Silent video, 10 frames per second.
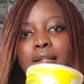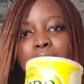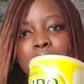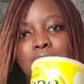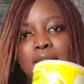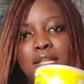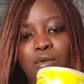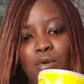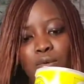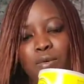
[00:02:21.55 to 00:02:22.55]
This is
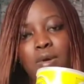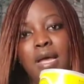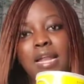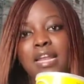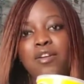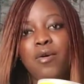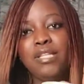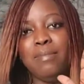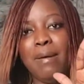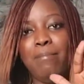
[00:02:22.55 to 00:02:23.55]
Nido. Nido
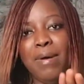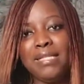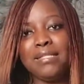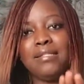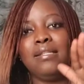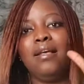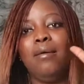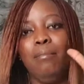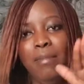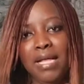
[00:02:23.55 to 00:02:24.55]
is my best
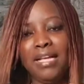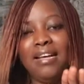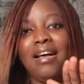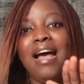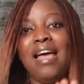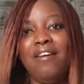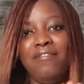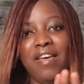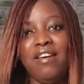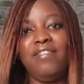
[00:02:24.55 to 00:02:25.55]
milk I have
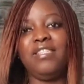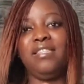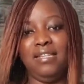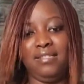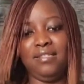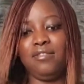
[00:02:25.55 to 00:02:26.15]
ever tasted.